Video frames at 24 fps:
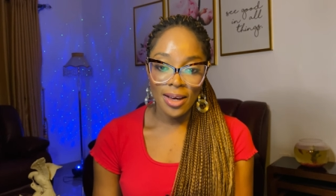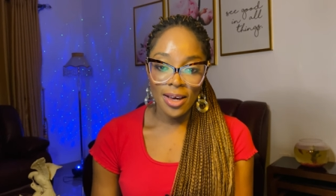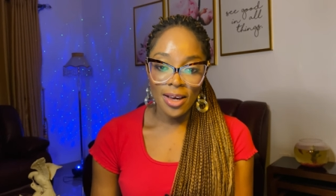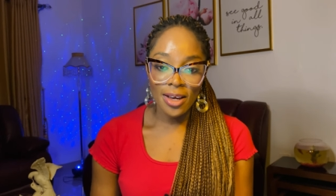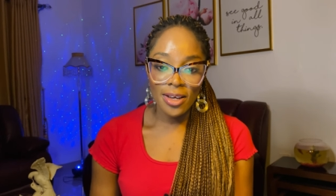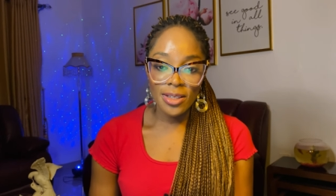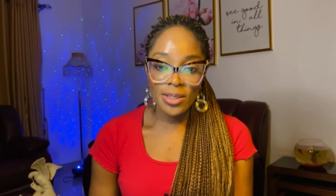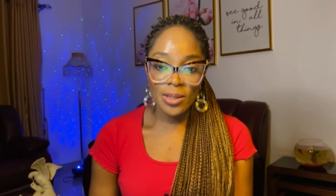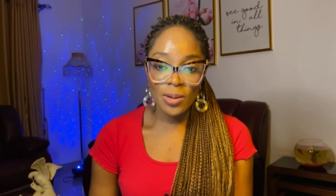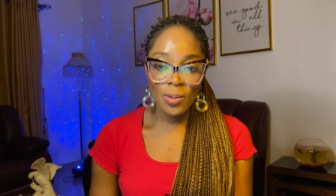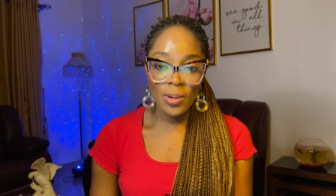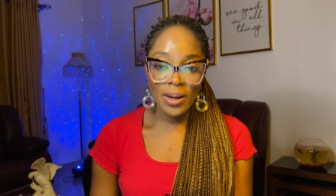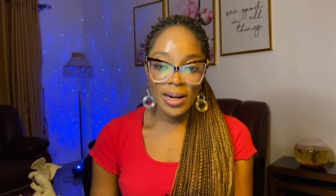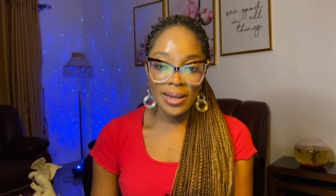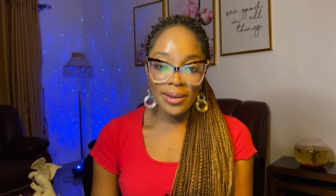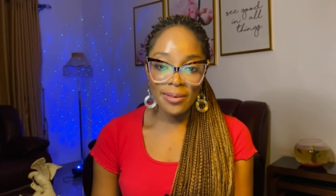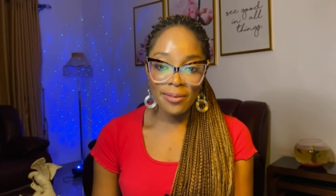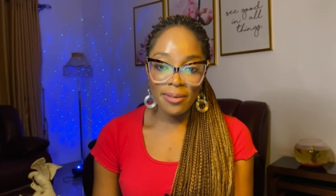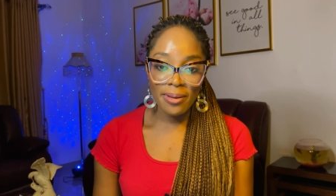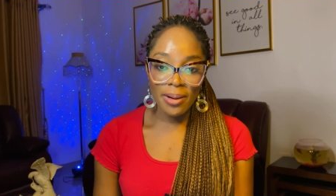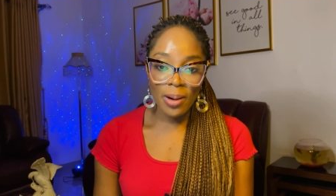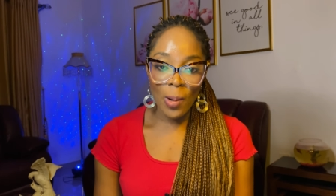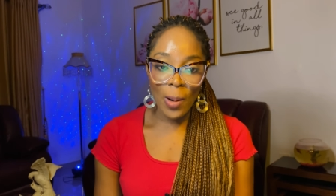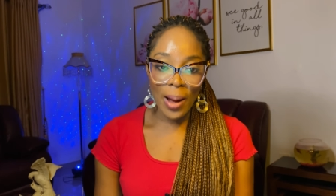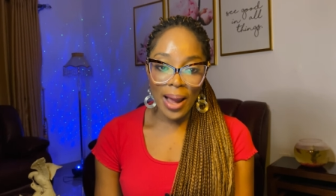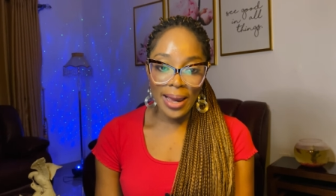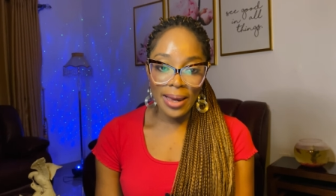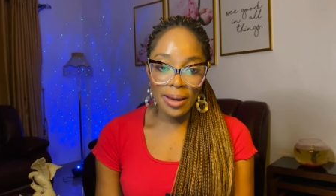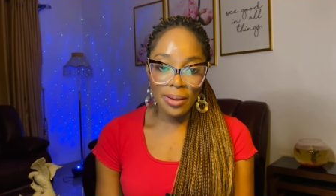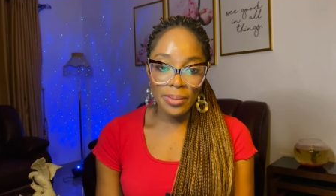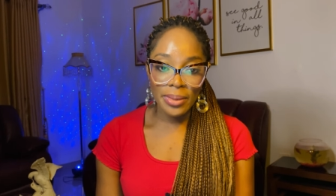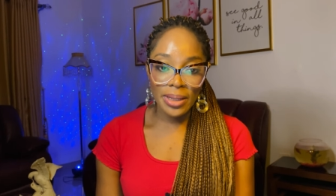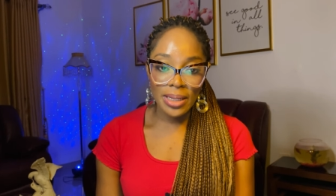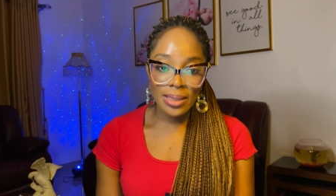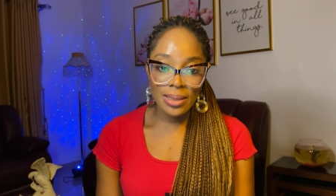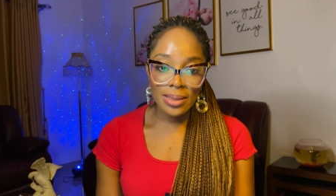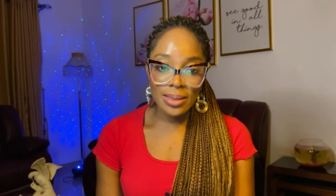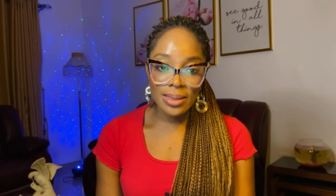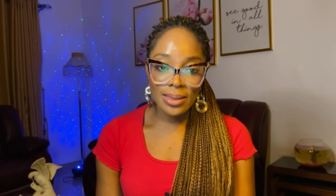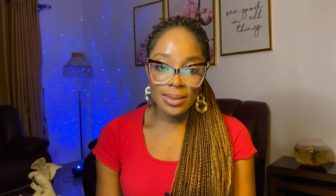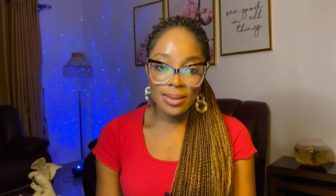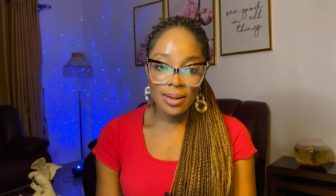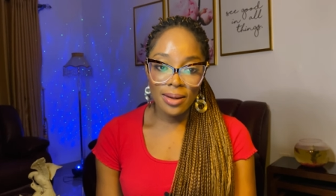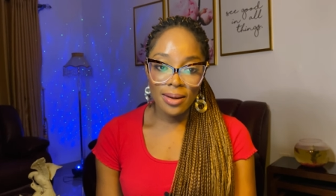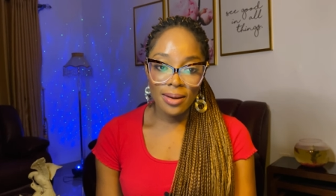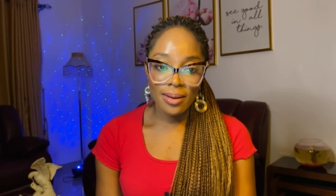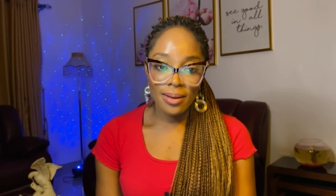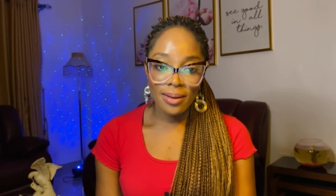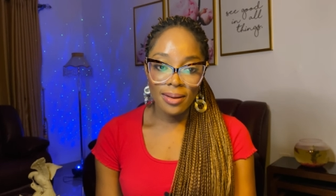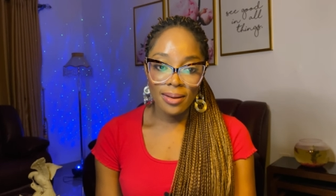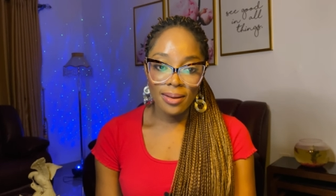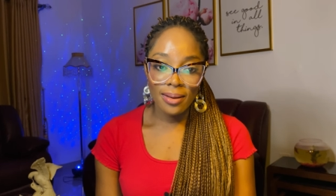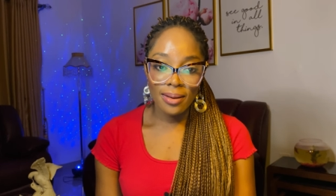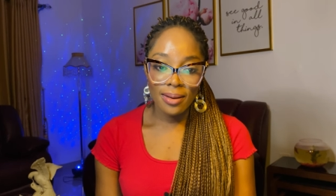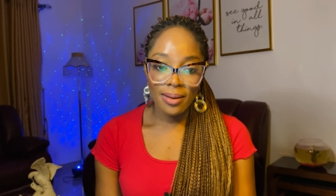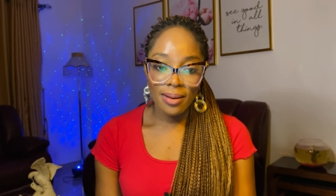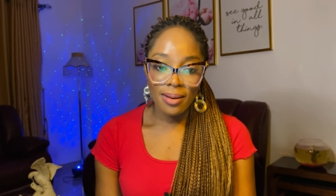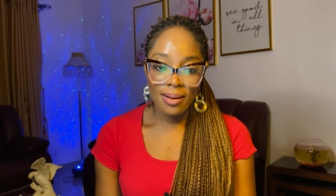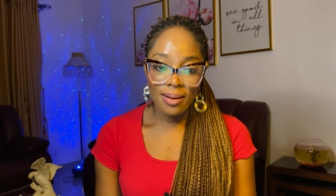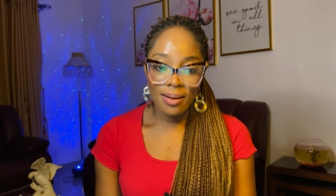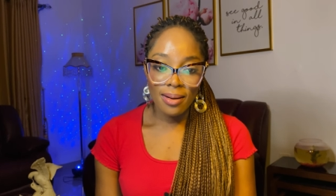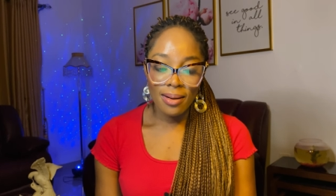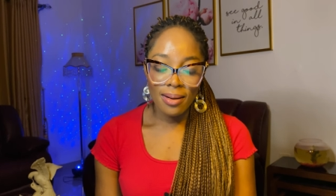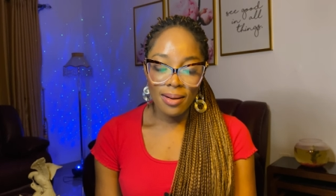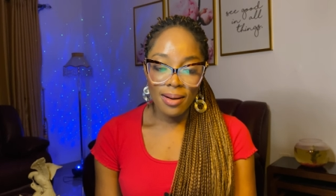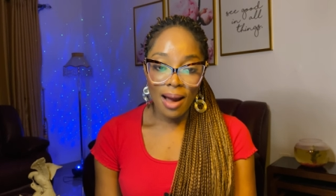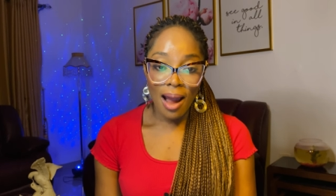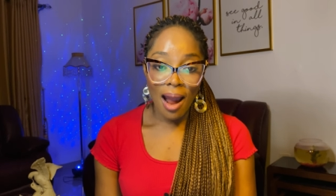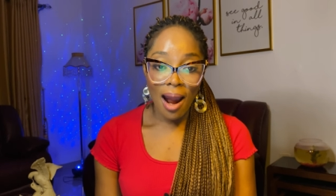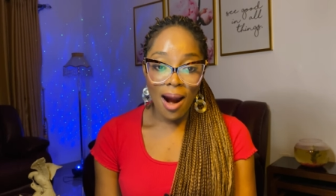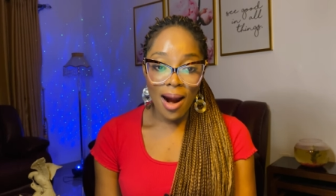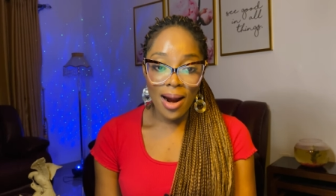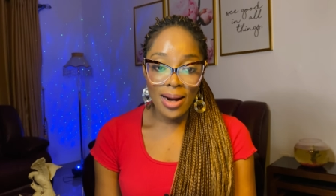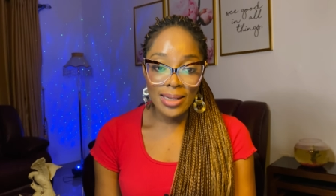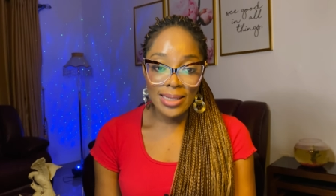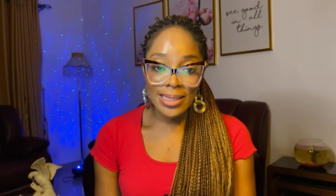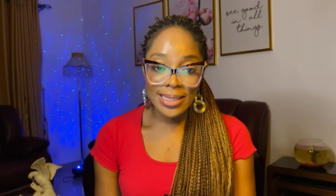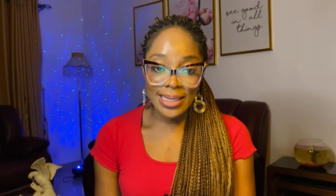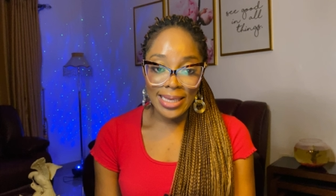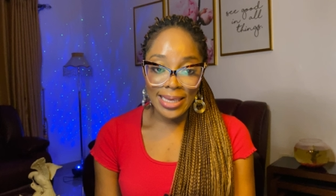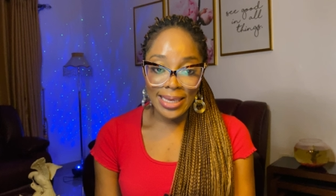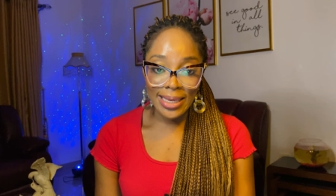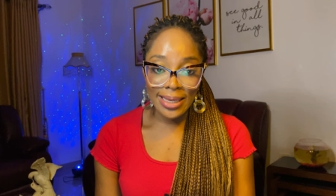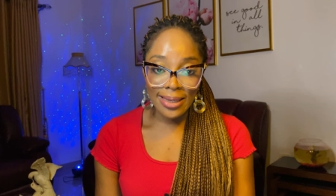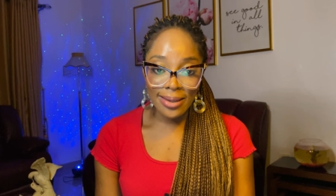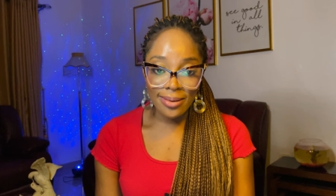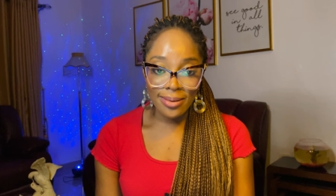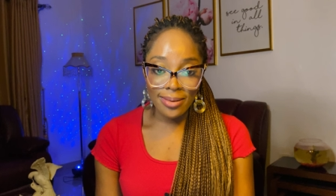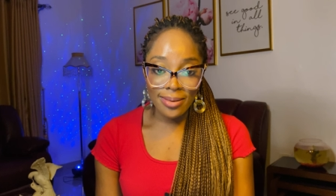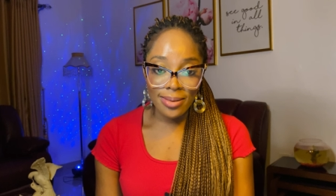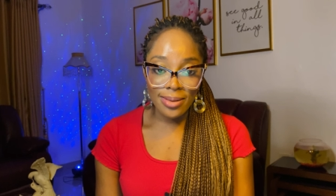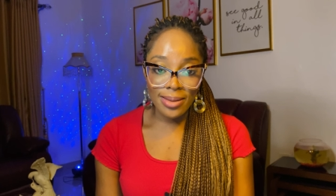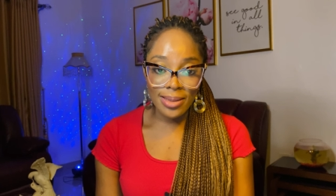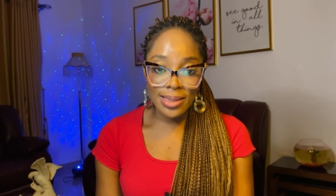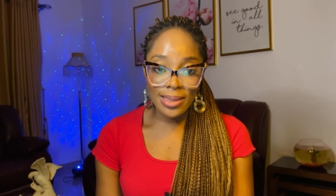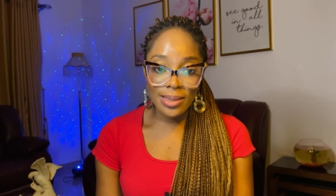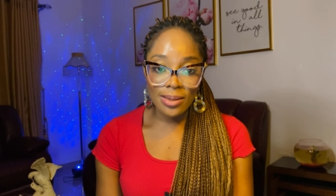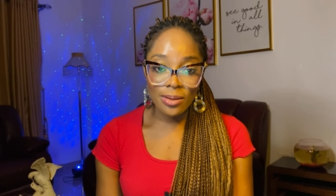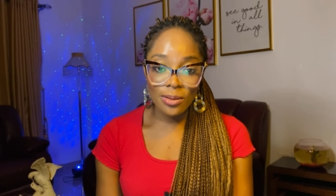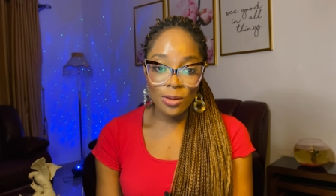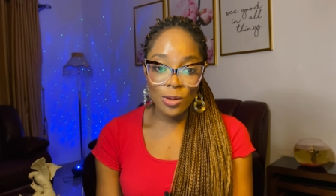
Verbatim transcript: So what are the requirements? Hard skills,